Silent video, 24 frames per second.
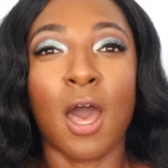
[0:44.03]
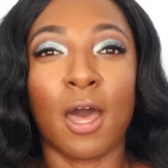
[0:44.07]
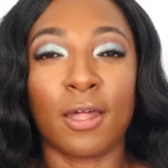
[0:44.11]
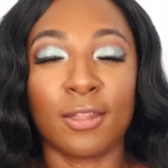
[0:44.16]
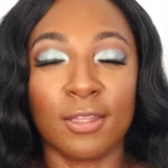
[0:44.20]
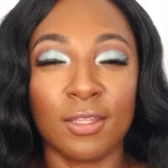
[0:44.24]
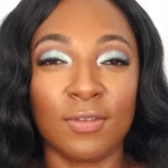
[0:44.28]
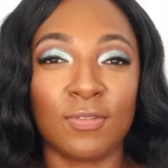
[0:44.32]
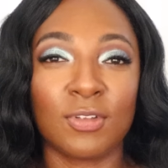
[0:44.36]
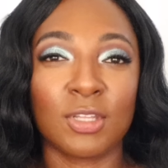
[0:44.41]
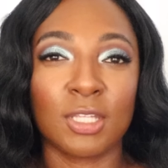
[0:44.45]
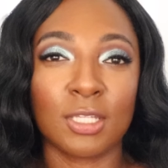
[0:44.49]

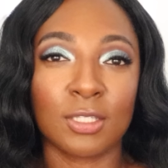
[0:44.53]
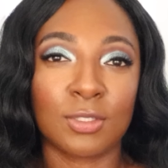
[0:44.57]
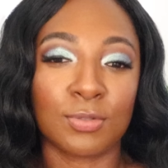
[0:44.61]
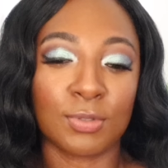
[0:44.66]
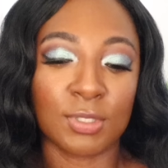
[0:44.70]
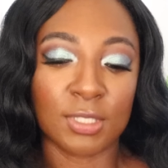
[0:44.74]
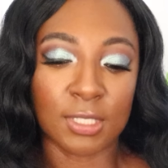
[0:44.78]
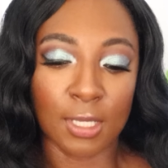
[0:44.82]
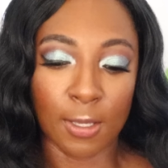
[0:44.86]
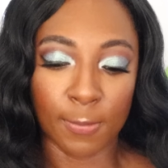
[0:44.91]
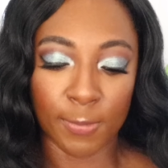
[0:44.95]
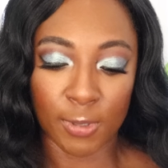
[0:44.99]
I'll leave a link
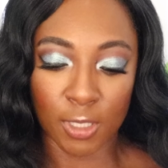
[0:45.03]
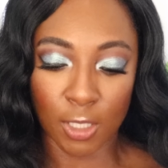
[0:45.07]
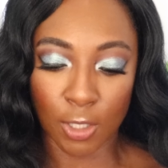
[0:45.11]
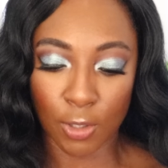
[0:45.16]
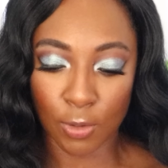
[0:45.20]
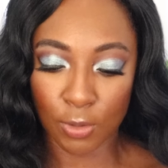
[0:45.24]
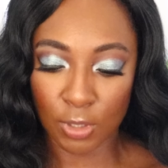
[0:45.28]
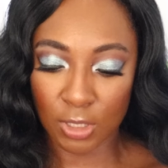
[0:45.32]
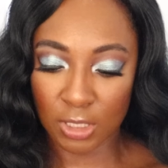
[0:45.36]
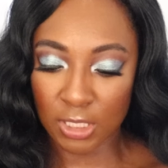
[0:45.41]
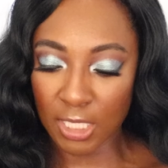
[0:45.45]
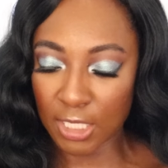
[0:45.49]
to it down
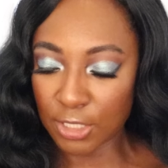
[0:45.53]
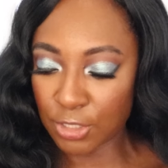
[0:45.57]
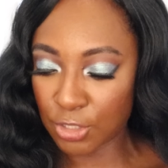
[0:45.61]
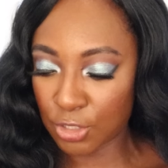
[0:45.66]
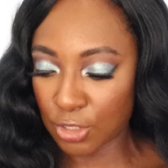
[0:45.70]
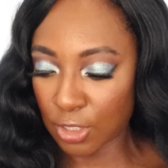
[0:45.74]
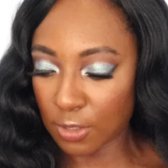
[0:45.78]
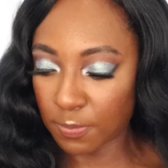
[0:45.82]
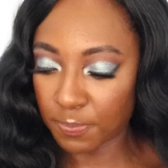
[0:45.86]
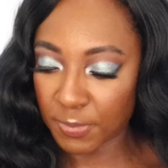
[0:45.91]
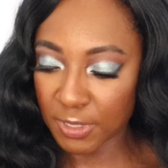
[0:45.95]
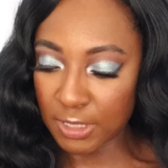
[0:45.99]
below.
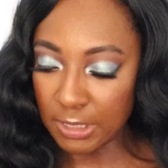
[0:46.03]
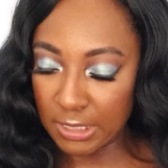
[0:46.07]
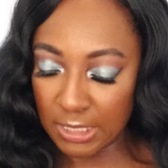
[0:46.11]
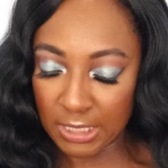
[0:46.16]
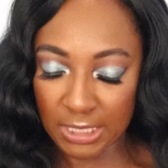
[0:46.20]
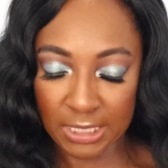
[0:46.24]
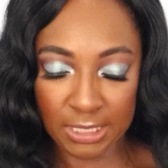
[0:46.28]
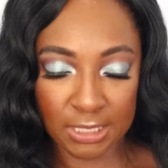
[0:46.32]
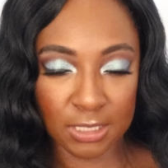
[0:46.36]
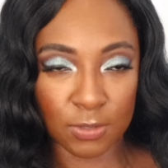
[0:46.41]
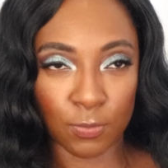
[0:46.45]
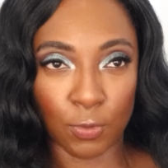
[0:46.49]
Let's jump
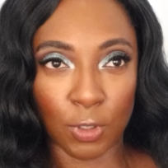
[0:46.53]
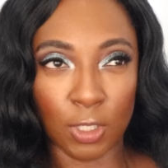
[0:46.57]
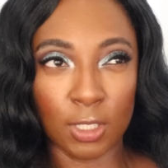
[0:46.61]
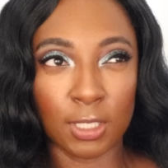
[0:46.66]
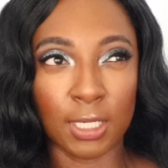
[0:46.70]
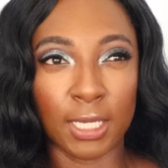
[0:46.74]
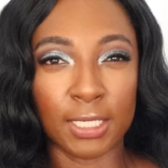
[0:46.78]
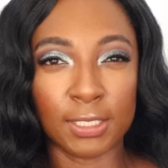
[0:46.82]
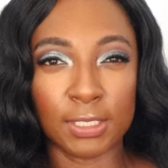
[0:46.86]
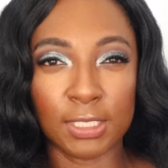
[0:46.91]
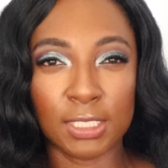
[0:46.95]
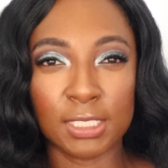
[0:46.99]
into this
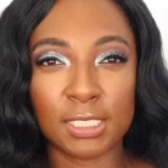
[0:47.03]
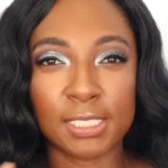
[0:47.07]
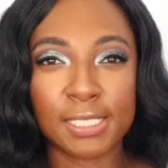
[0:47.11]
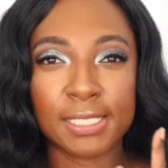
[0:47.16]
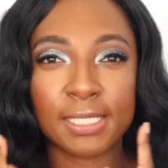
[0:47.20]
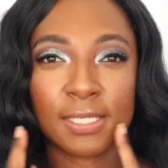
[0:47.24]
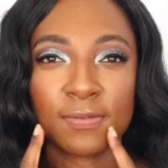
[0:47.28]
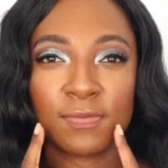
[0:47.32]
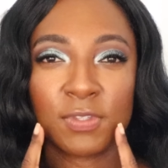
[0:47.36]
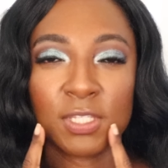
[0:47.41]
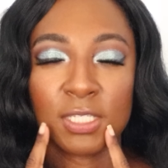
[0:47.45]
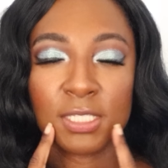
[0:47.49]
one. I need
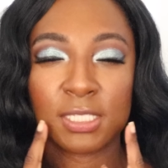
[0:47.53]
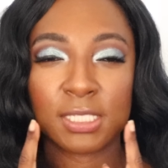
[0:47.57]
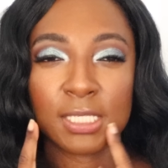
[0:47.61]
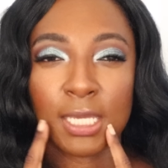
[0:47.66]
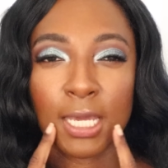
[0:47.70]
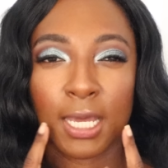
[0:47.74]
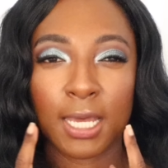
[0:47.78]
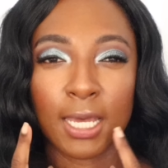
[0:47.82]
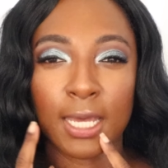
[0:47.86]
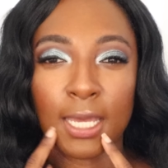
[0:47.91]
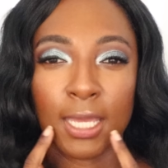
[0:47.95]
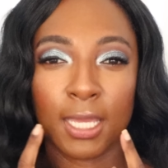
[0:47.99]
to give this
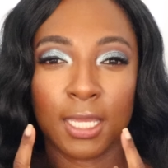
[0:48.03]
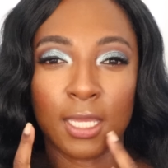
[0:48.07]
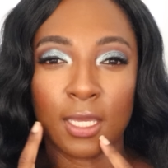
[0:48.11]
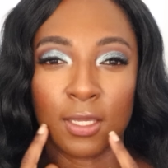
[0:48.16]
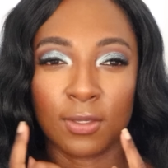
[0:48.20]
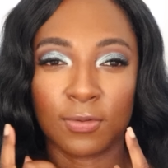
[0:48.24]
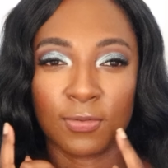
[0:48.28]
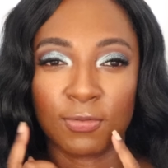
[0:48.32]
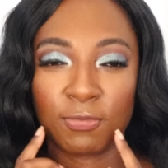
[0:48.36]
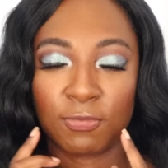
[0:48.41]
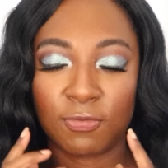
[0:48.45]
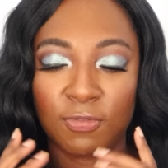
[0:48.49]
guy
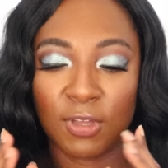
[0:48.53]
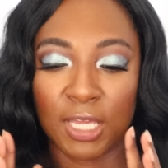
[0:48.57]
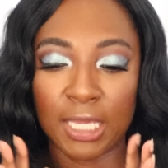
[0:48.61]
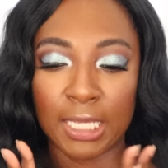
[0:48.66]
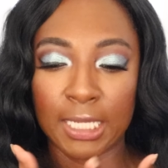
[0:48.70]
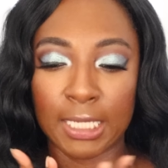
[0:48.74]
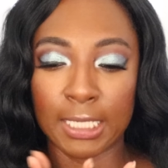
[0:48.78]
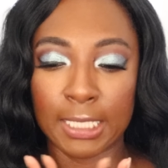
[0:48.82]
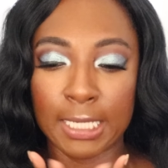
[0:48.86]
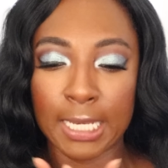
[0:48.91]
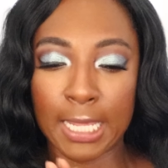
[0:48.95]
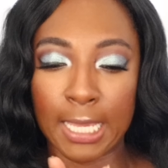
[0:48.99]
a
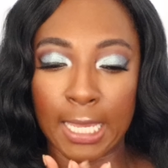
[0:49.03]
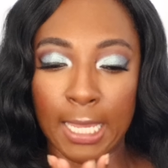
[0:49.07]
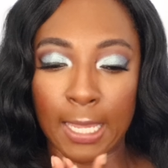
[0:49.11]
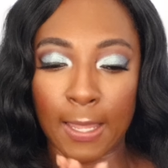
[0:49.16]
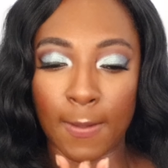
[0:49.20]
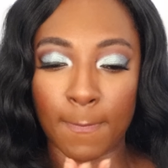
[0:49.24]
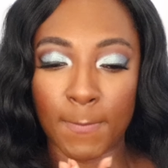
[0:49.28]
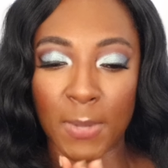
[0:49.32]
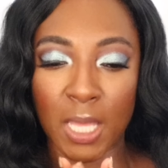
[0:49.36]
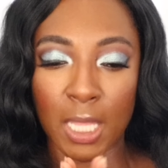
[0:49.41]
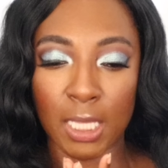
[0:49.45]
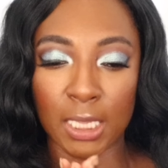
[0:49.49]
fake
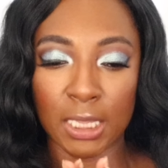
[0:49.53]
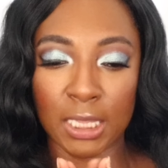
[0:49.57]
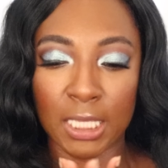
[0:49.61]
name.